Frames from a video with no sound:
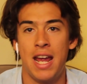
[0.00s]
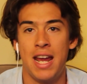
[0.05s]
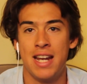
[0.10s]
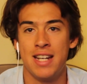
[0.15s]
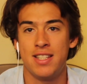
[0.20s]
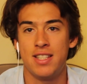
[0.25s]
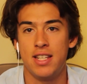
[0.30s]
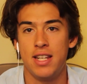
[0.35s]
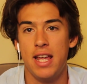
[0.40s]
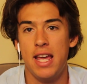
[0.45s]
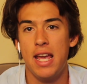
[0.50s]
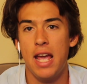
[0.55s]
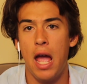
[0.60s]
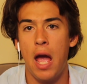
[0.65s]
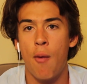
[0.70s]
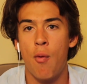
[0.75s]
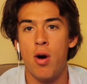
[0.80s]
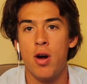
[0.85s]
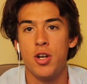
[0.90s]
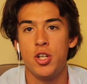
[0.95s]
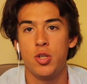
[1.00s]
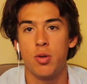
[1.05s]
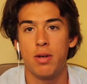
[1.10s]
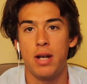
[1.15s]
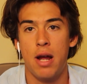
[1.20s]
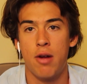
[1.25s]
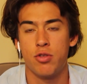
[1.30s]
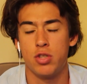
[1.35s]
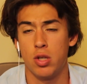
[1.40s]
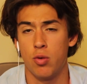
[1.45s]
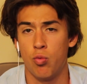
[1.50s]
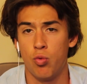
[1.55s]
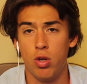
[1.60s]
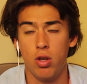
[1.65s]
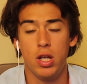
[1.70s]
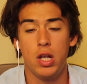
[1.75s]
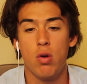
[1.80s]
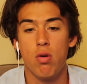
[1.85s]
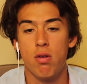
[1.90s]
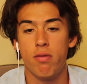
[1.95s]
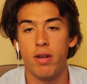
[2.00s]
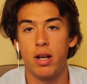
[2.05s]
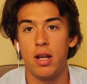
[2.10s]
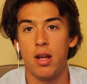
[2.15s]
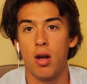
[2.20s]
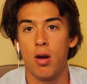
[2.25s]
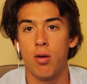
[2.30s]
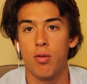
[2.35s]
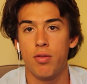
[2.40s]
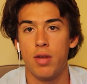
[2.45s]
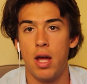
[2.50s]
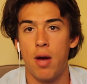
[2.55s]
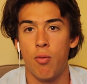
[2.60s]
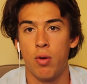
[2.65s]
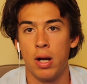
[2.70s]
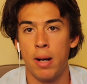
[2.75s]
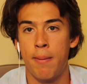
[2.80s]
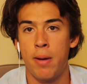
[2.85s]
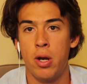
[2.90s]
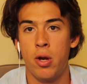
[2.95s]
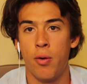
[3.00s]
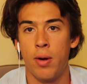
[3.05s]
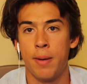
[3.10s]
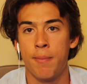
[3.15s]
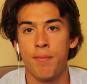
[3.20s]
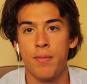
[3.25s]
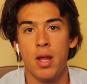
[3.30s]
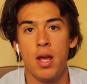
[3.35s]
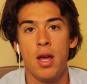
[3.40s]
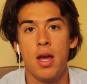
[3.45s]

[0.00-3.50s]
and today I wanted to announce a really cool video that we're going to be doing.